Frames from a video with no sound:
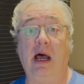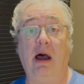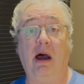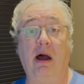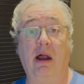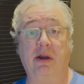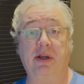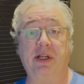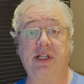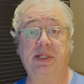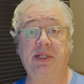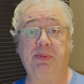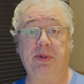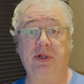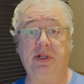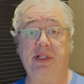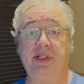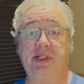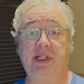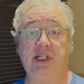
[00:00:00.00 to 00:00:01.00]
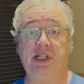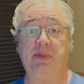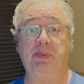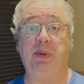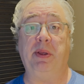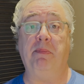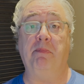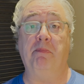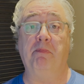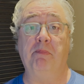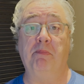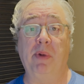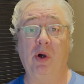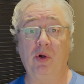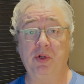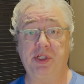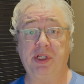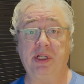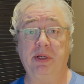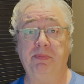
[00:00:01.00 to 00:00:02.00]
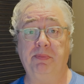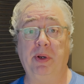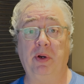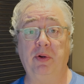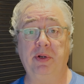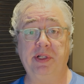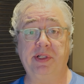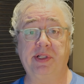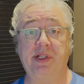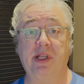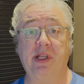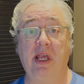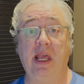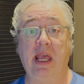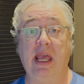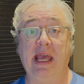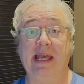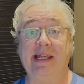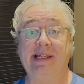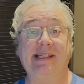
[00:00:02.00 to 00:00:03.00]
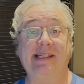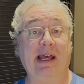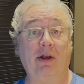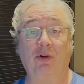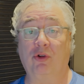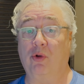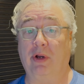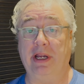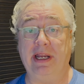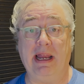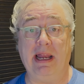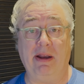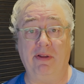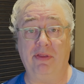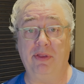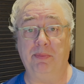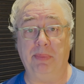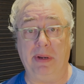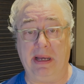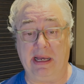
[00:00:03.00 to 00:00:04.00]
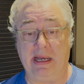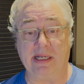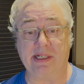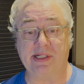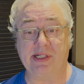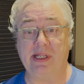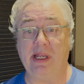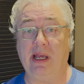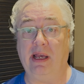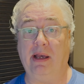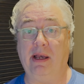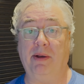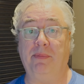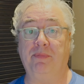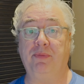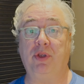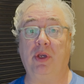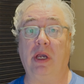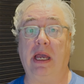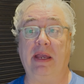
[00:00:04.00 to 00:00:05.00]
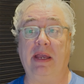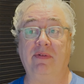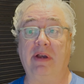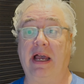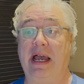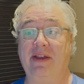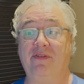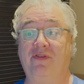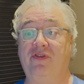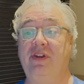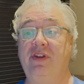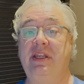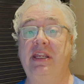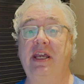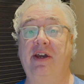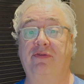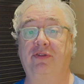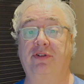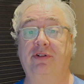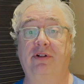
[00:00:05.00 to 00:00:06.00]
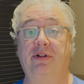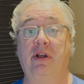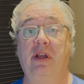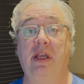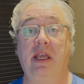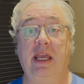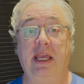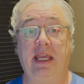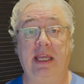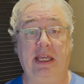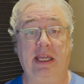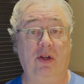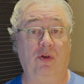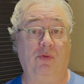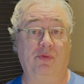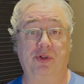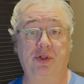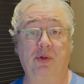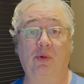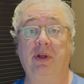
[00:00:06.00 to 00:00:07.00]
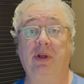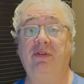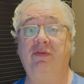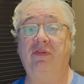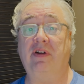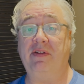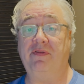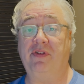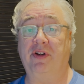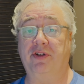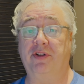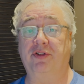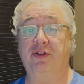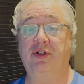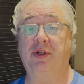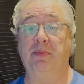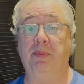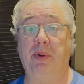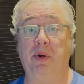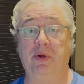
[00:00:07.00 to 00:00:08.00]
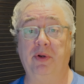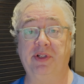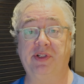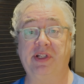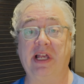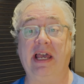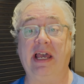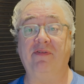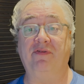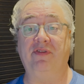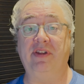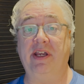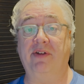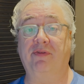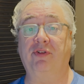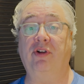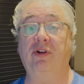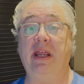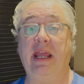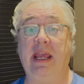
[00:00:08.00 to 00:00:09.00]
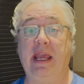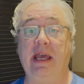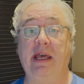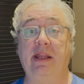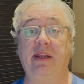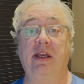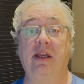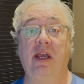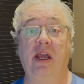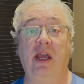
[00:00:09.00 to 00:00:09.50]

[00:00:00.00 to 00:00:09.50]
our experience has been most components sound great out of the box. I've never, in over 2,500 components, I've never had